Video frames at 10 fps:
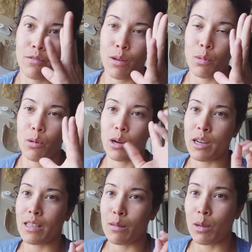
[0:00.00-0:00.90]
February,
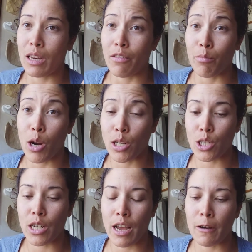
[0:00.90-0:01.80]
it's the beginning of
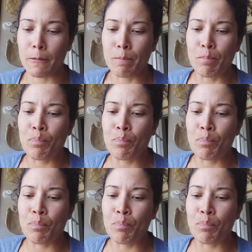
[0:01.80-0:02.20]
March now,